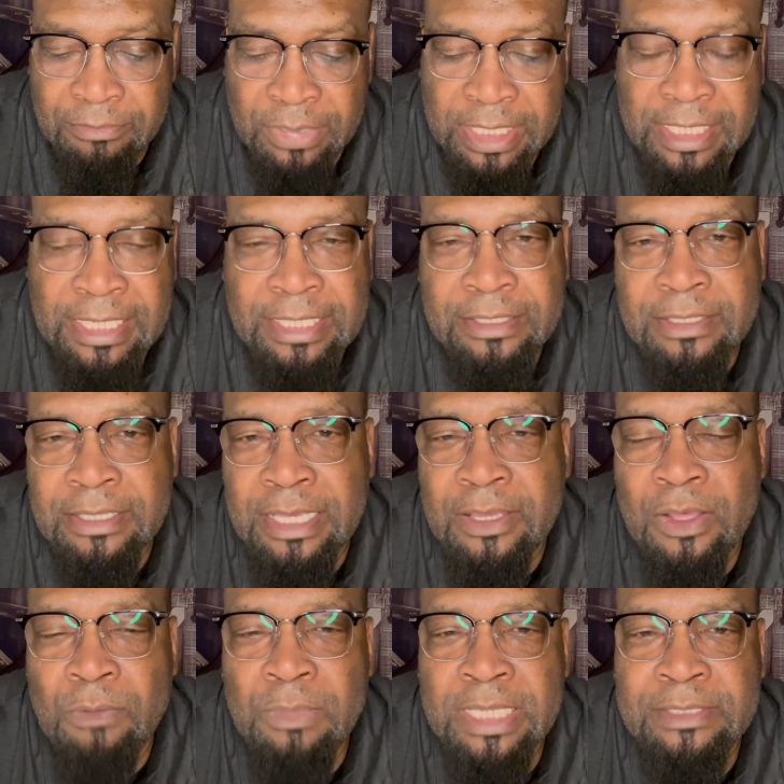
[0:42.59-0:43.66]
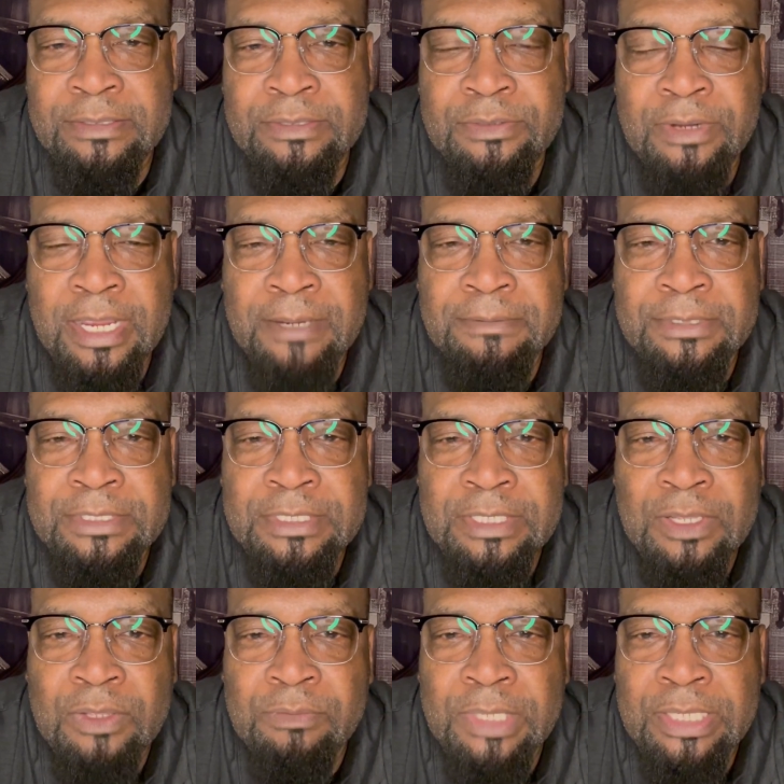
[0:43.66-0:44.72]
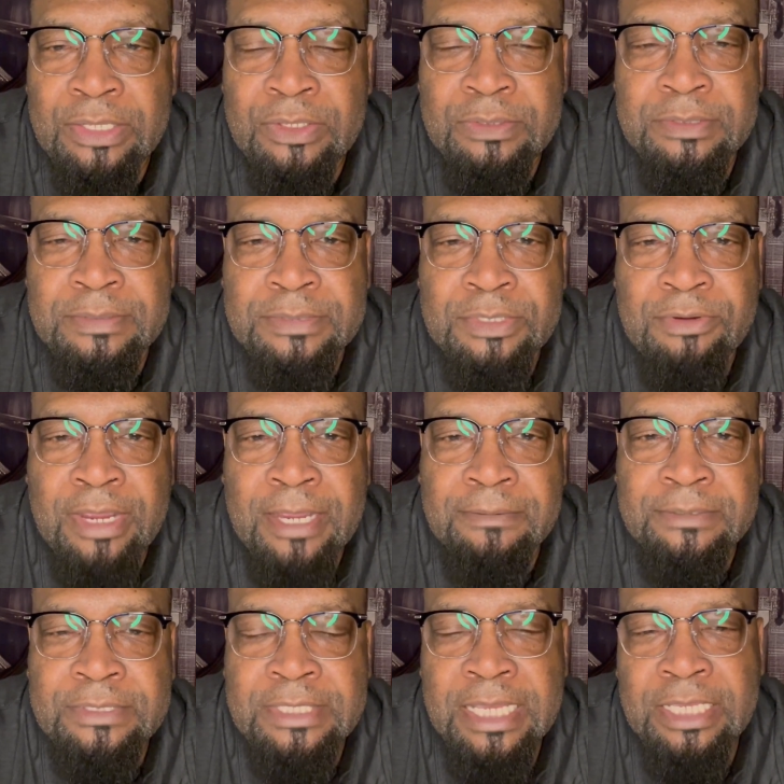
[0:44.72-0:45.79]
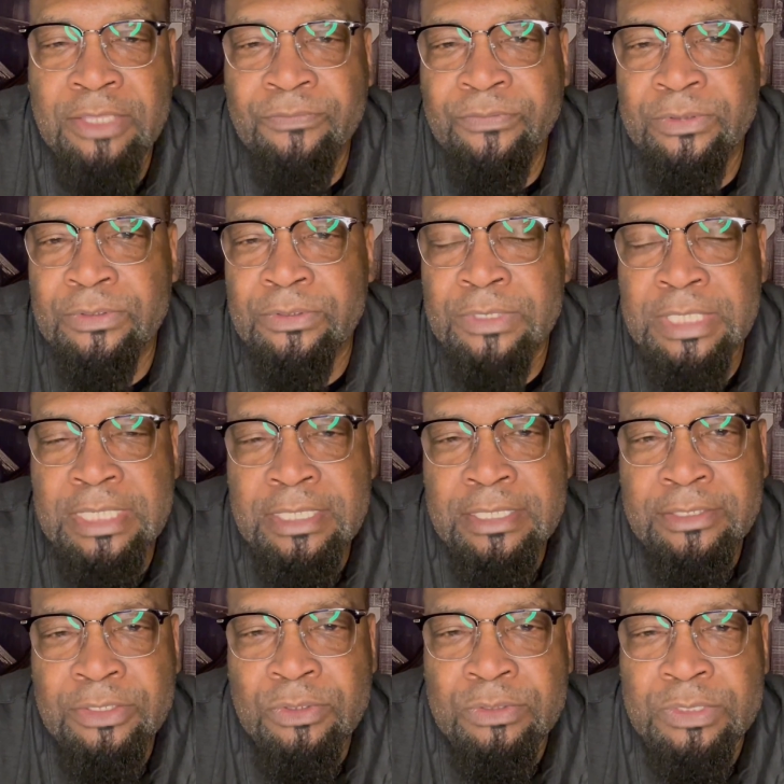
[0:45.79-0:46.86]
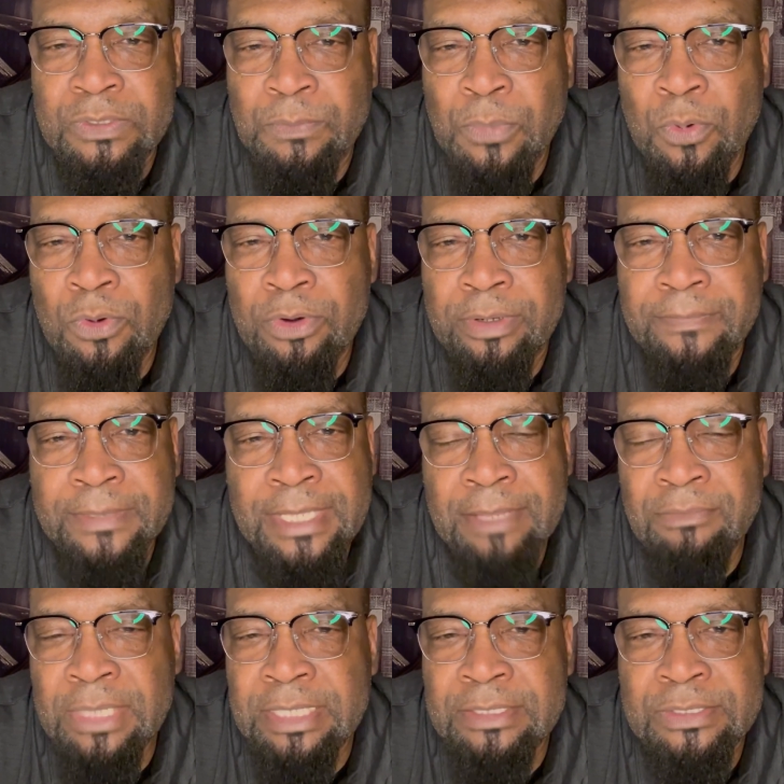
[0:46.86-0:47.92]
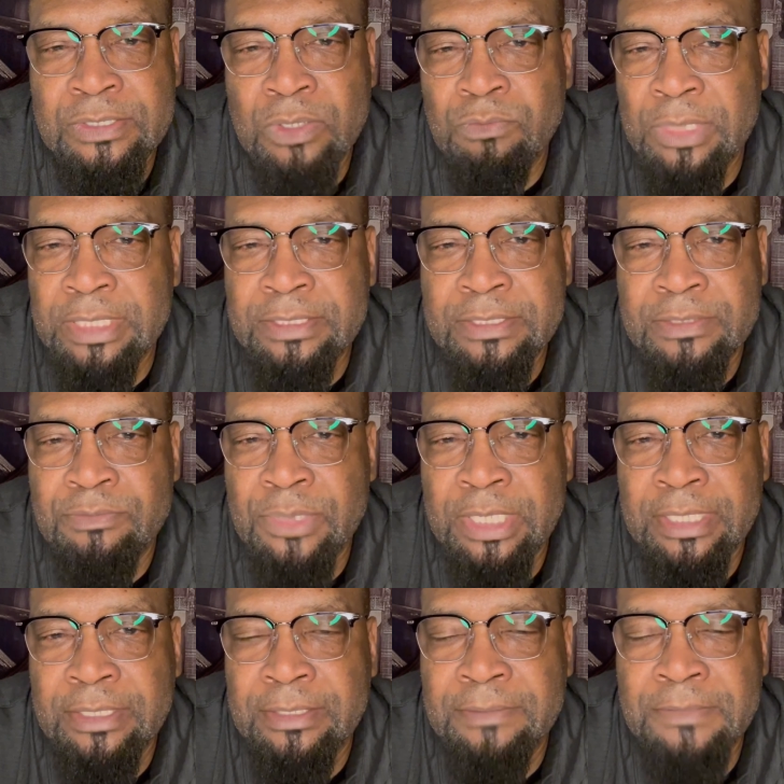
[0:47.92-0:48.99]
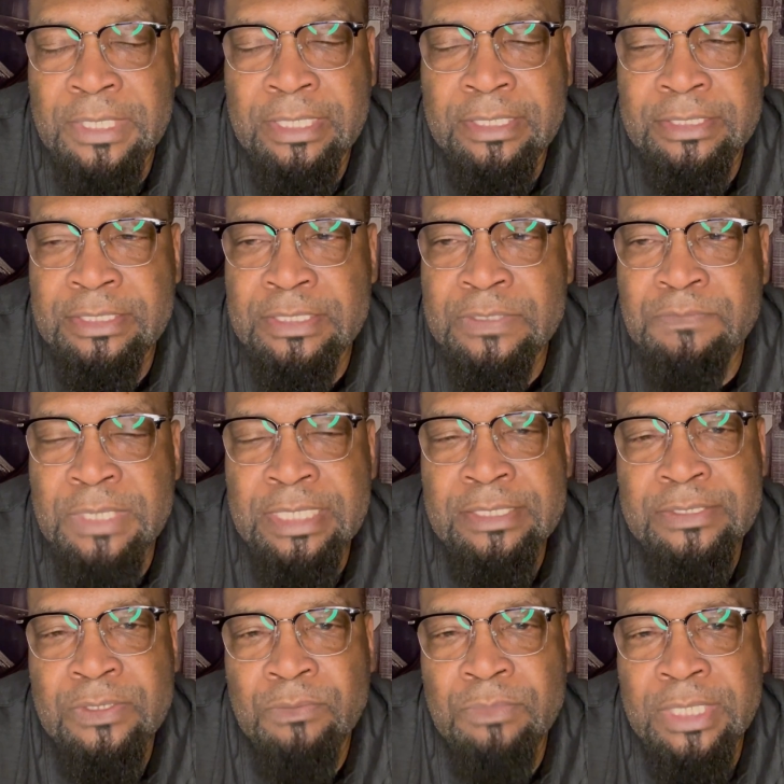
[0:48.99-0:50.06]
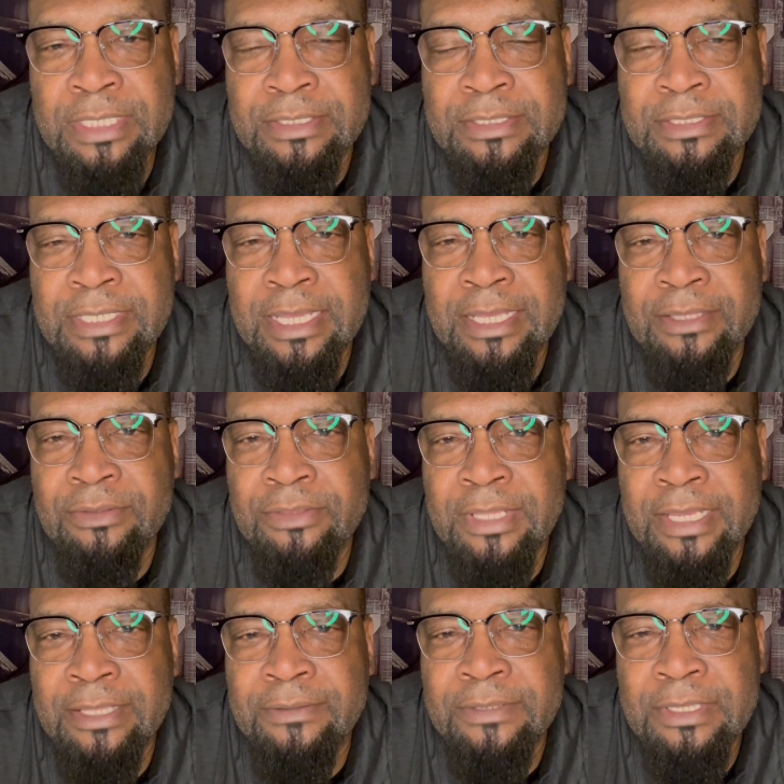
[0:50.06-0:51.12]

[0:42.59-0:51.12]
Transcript: But I like to thank all my subscribers and all my new subscribers. Thank you for your support. That means so much to me. I mean, it just means so much that that